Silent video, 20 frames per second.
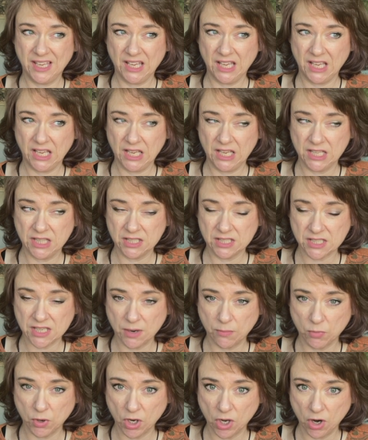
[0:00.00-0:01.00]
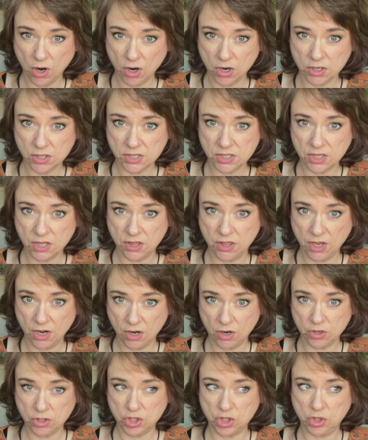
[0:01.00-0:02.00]
in some regards
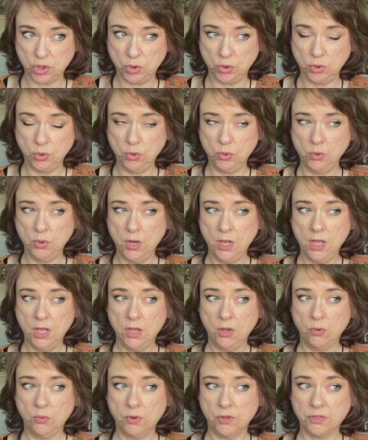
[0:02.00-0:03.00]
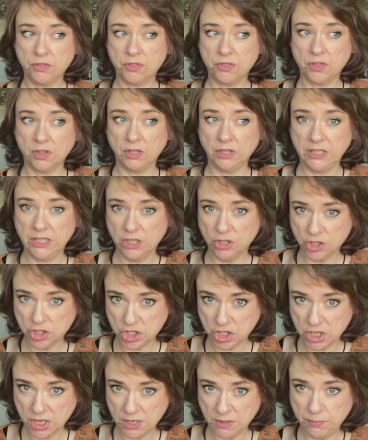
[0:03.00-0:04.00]
there too with the
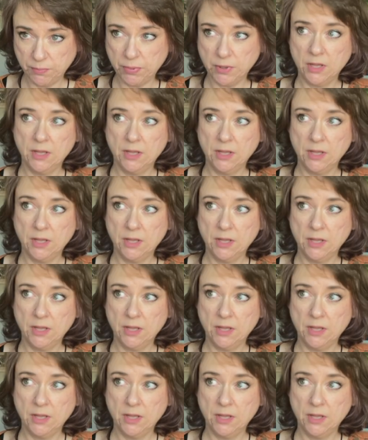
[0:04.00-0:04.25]
leadership.